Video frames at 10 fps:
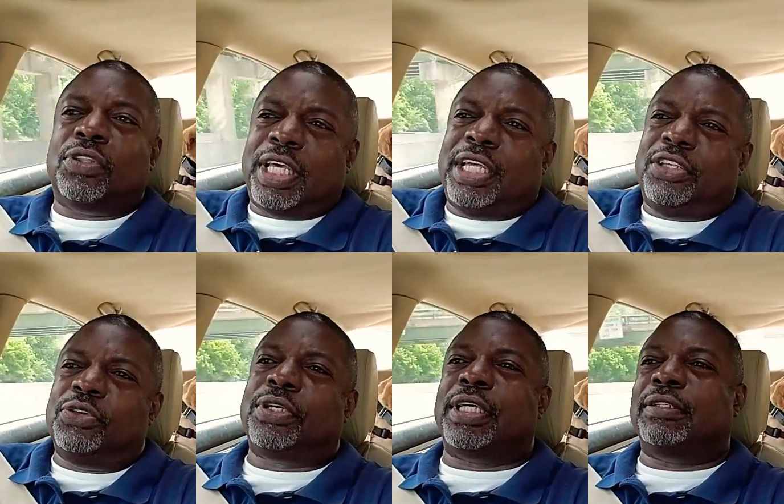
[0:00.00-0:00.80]
then
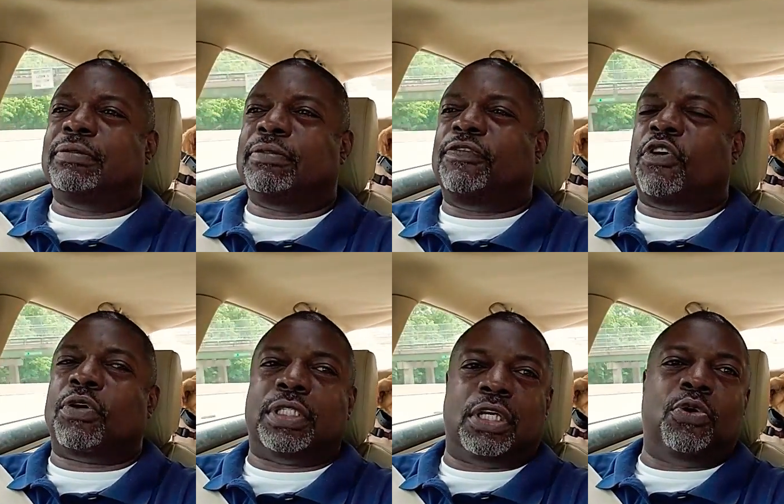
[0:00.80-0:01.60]
you can
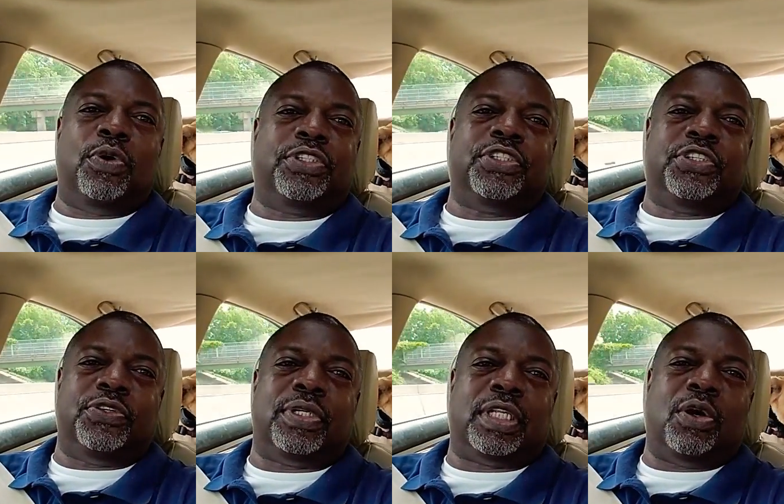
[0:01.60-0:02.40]
focus on what you're doing,